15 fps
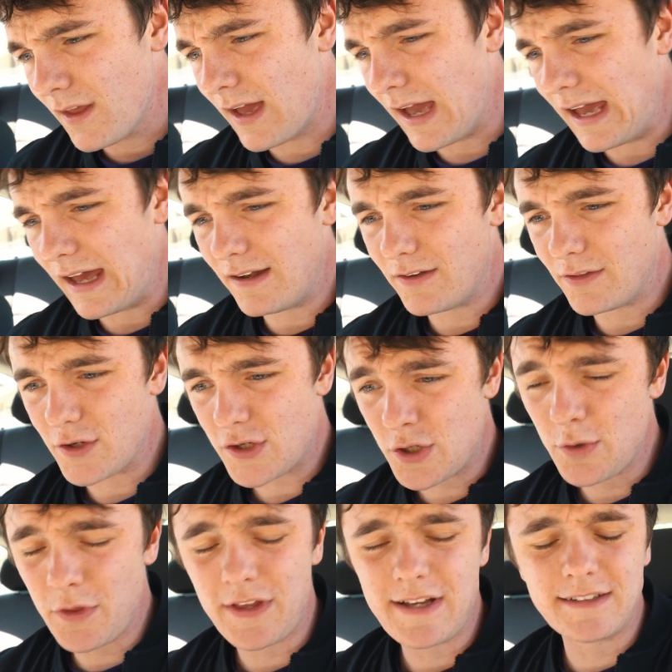And the
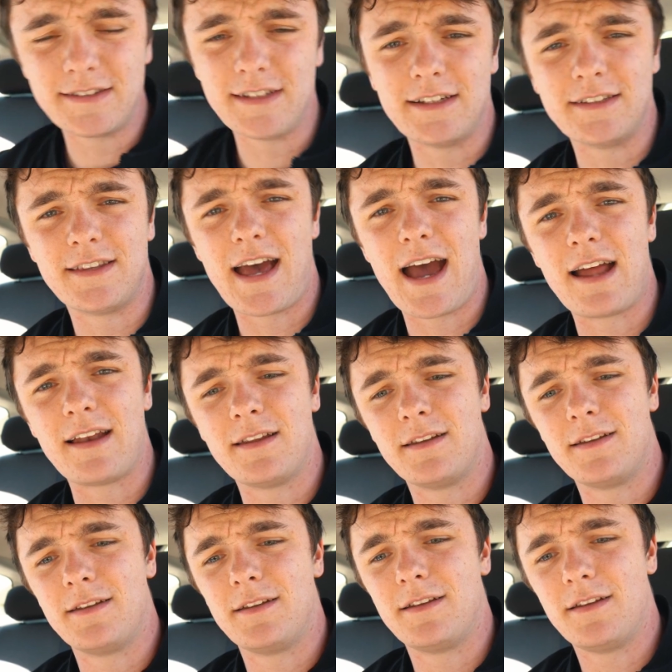truth is that
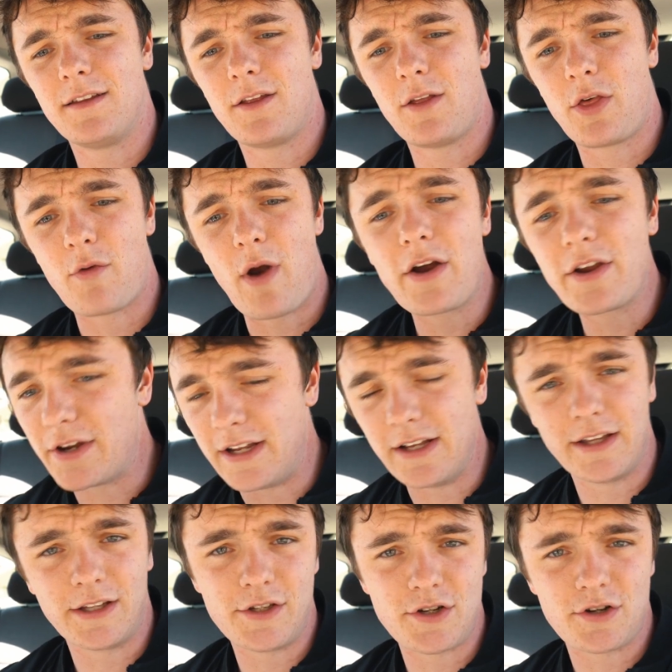throughout your
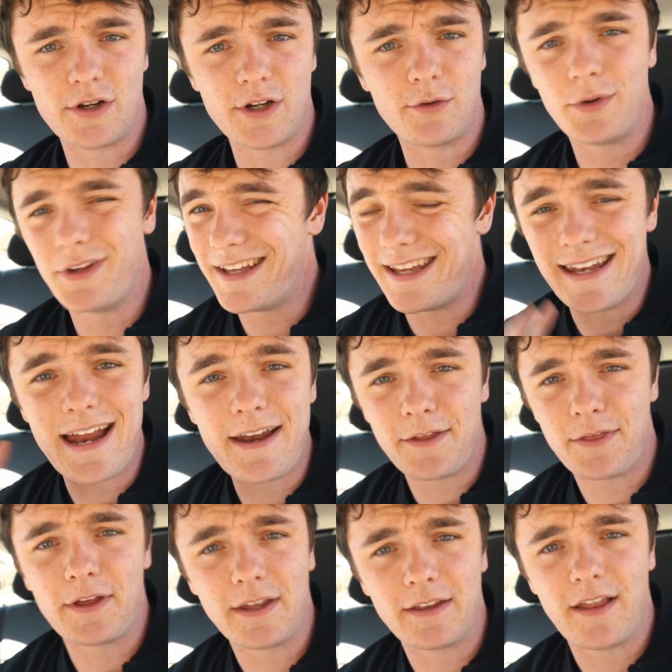healing journey, or really in
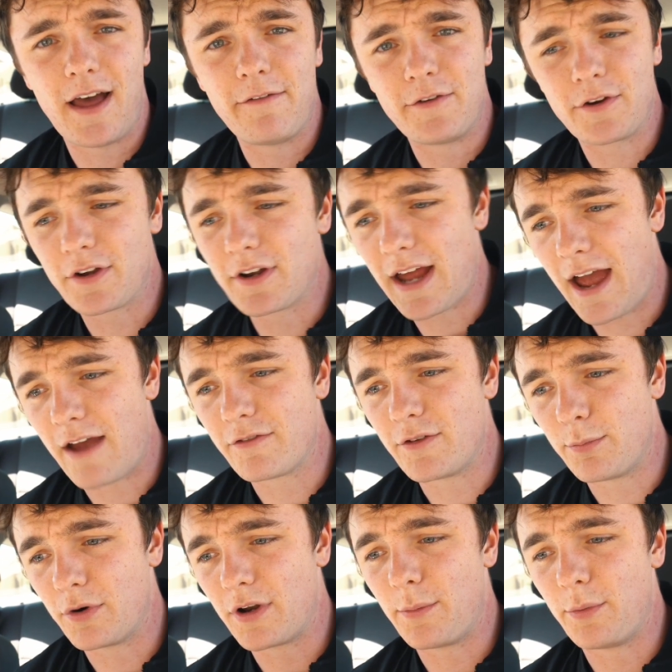anything in life, you're going to have
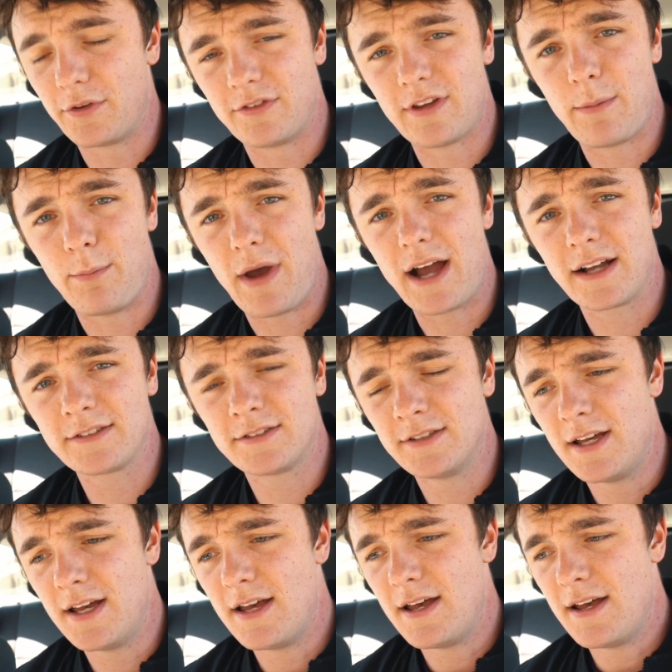to put up with setbacks.
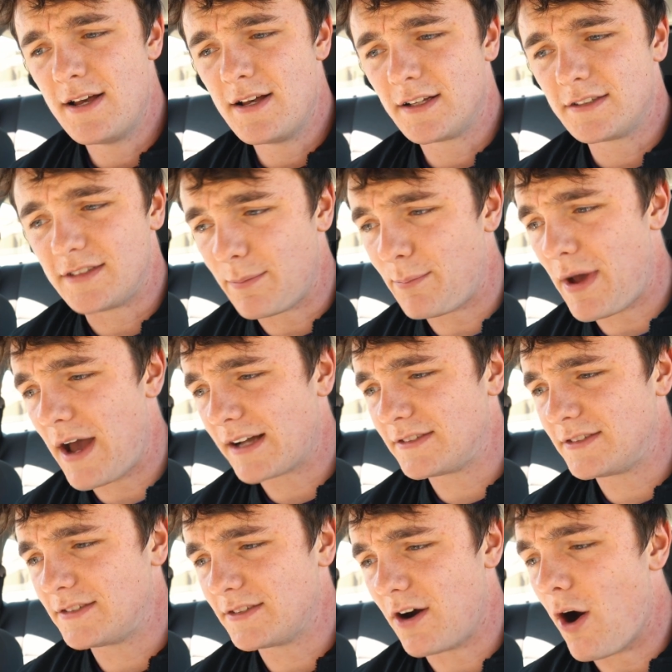
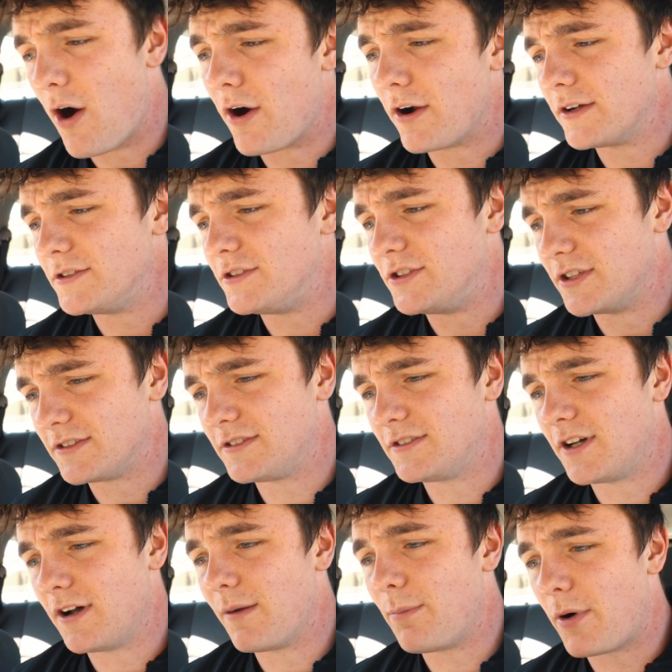Setbacks are
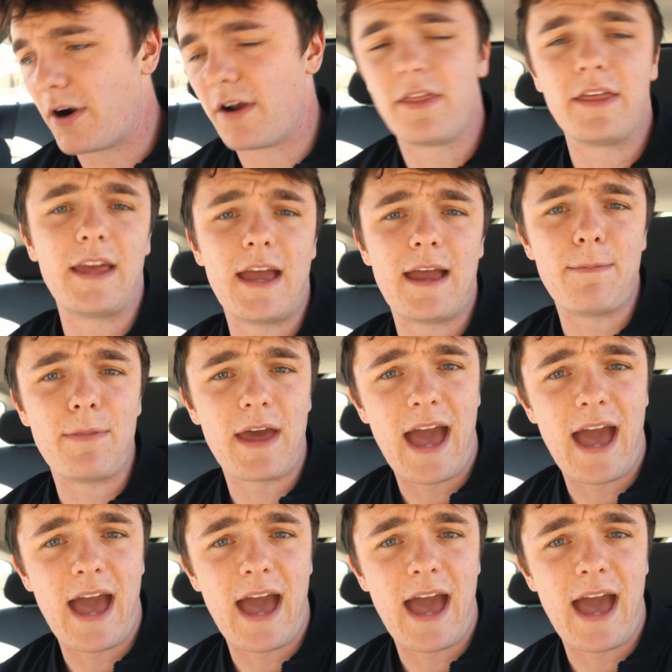just a part of the game.